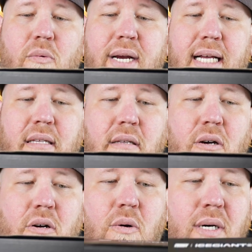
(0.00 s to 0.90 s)
We got the
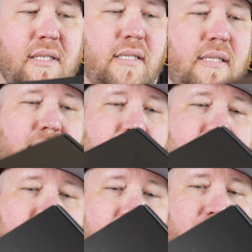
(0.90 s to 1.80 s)
logo on the
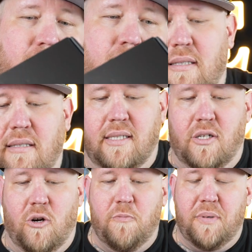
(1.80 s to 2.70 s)
side. Let's
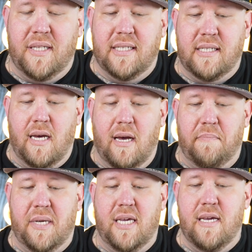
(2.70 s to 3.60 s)
open this
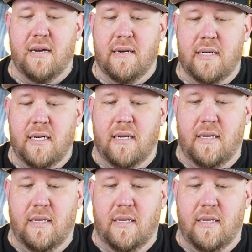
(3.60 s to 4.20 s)
up here.